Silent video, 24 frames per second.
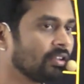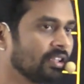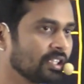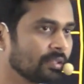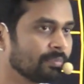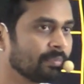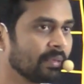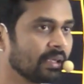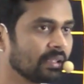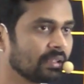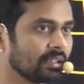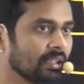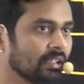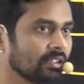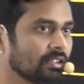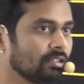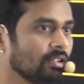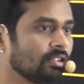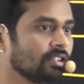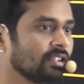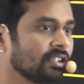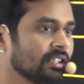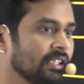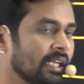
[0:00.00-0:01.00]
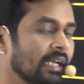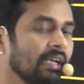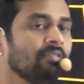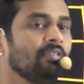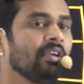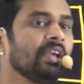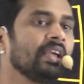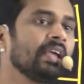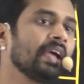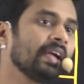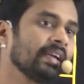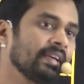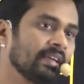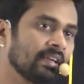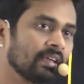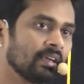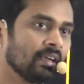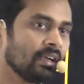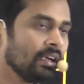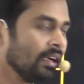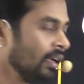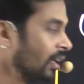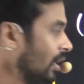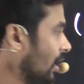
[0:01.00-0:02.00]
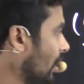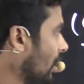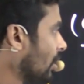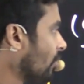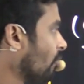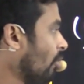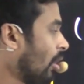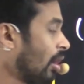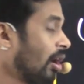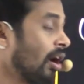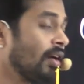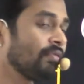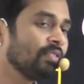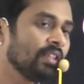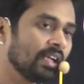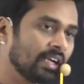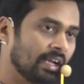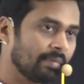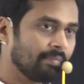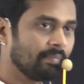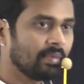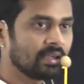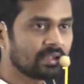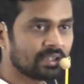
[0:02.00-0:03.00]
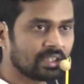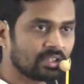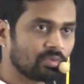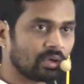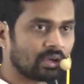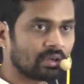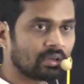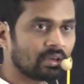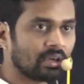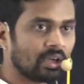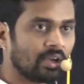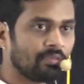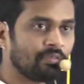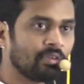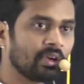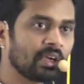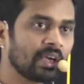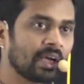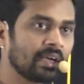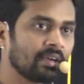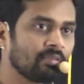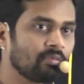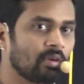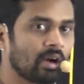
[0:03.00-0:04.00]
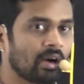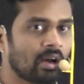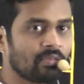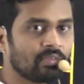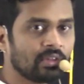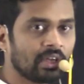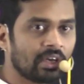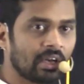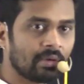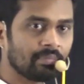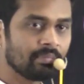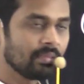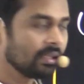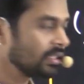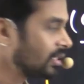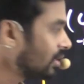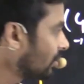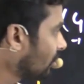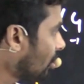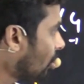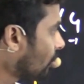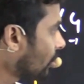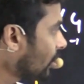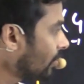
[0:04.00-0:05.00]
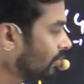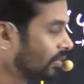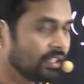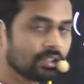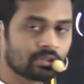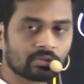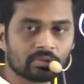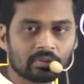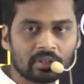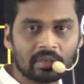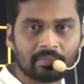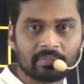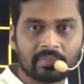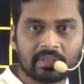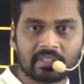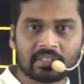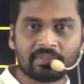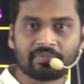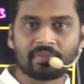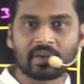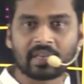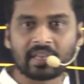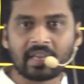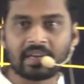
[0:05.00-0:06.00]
this method. So till we get one of the numbers is 1. If we get one of the numbers, out of these two numbers, if I